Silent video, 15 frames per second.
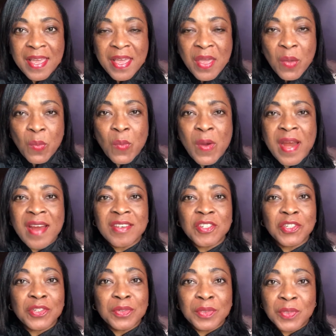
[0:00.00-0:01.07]
where
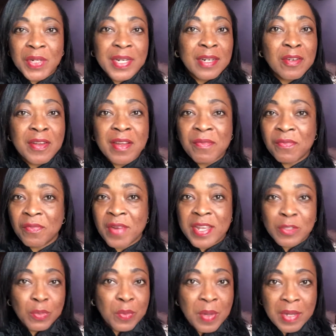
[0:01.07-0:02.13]
children are not afraid
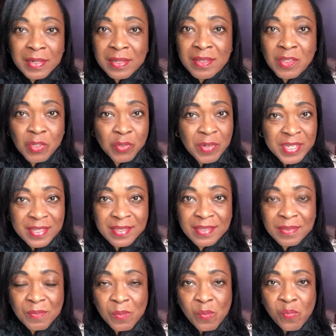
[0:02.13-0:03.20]
to go out in the streets,
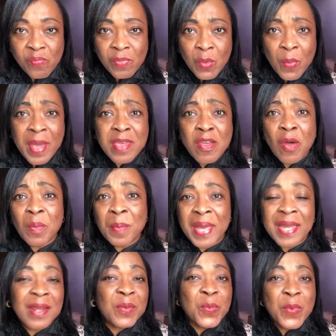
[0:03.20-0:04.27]
where young men
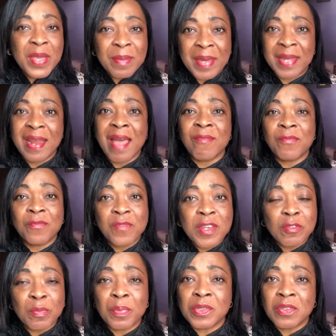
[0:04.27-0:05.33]
and women are free
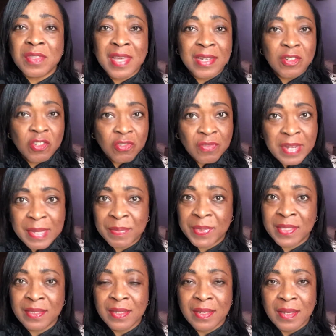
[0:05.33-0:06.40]
to pursue their
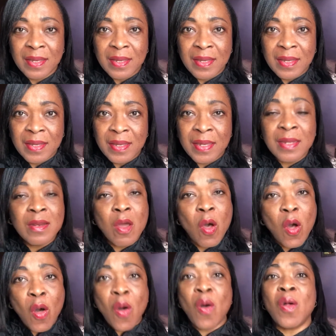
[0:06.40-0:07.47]
dreams in
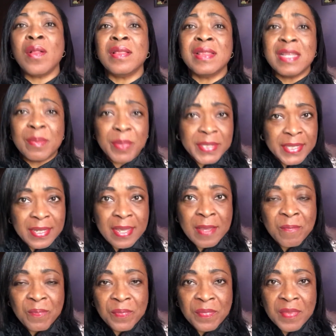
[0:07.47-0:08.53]
all liberty,
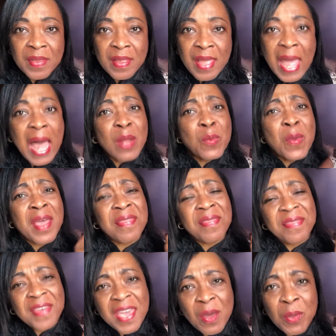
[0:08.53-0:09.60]
and where
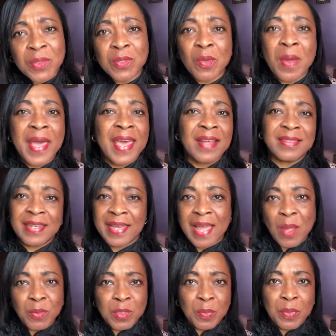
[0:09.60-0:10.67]
they also are held
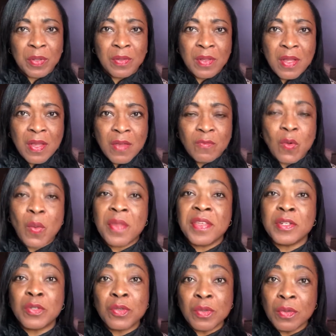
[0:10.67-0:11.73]
accountable for what they
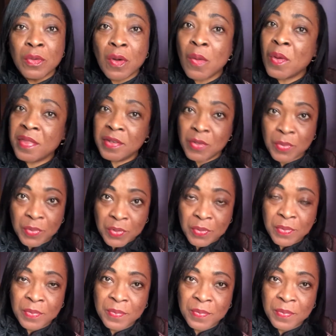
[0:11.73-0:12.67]
do or what they don't do.